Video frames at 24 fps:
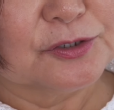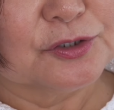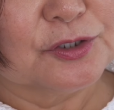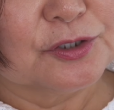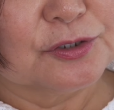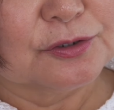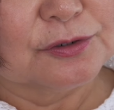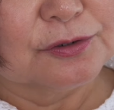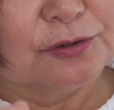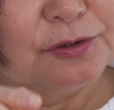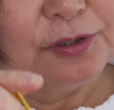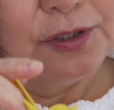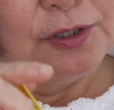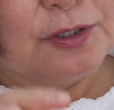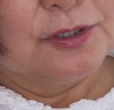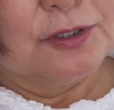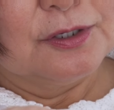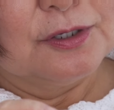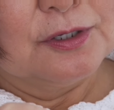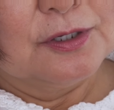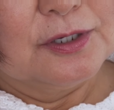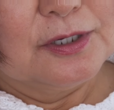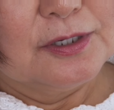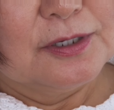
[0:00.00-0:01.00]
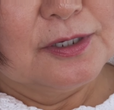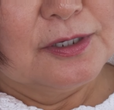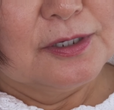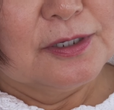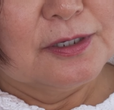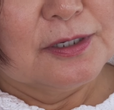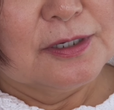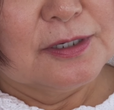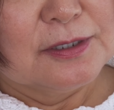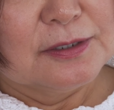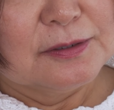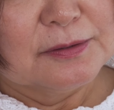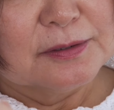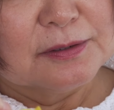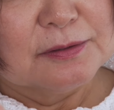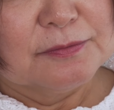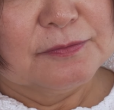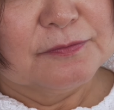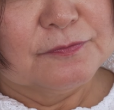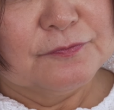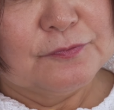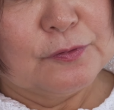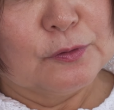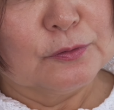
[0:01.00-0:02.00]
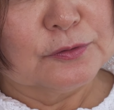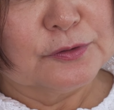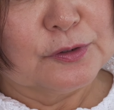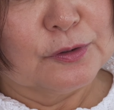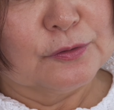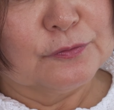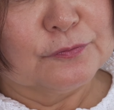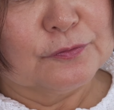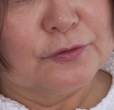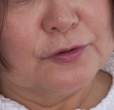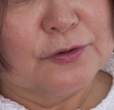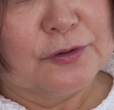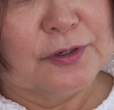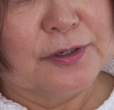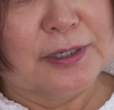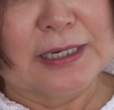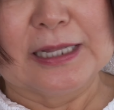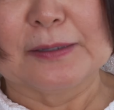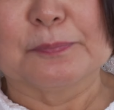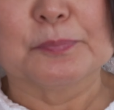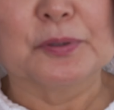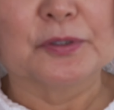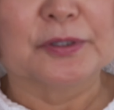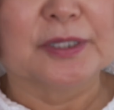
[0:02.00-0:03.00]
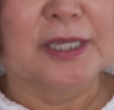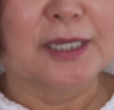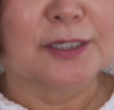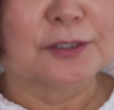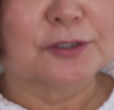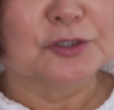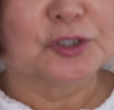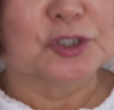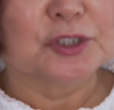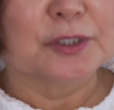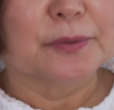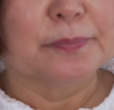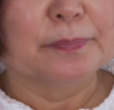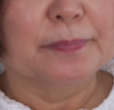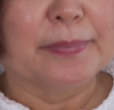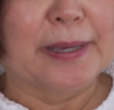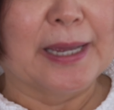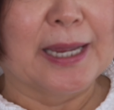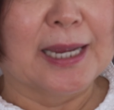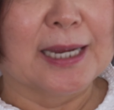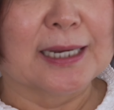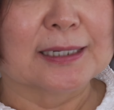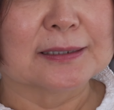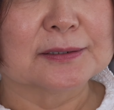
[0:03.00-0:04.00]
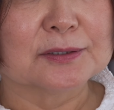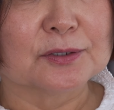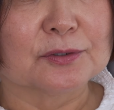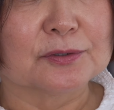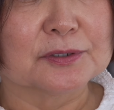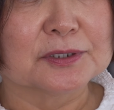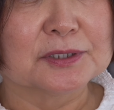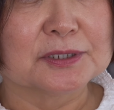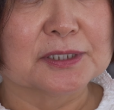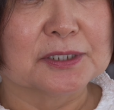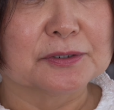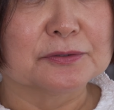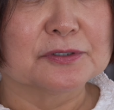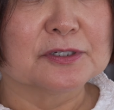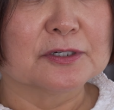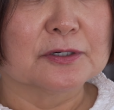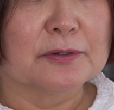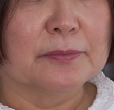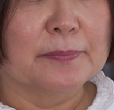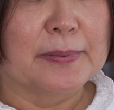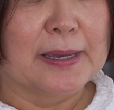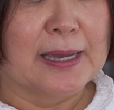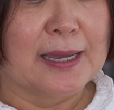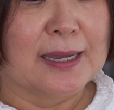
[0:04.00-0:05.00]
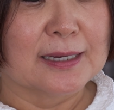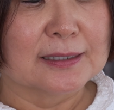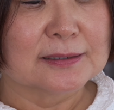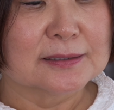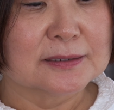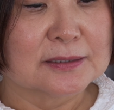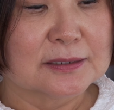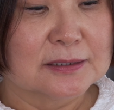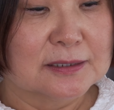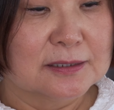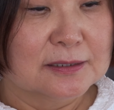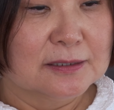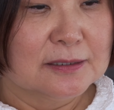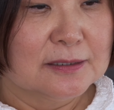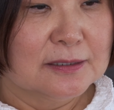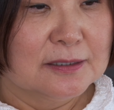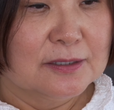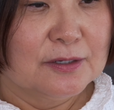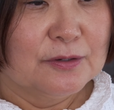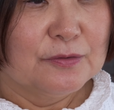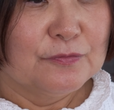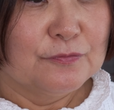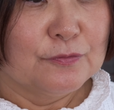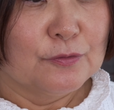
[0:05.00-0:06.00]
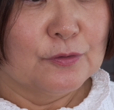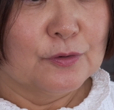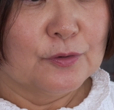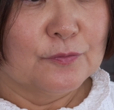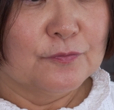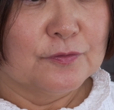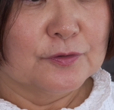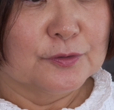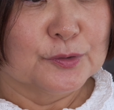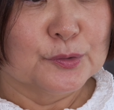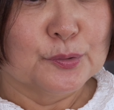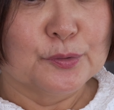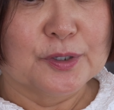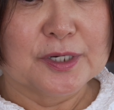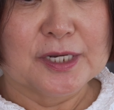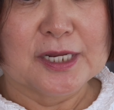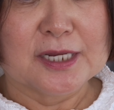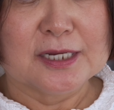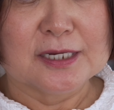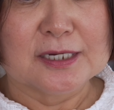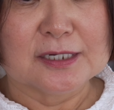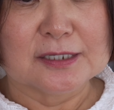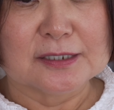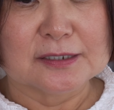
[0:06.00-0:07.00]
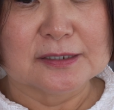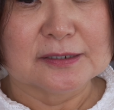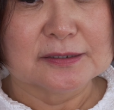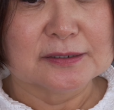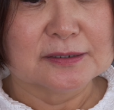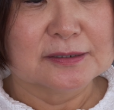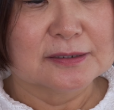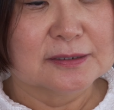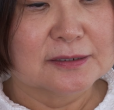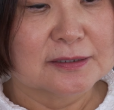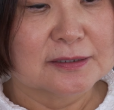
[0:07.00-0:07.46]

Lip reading: to fold over, like potato chip bags or cereal bags, for over 20 years.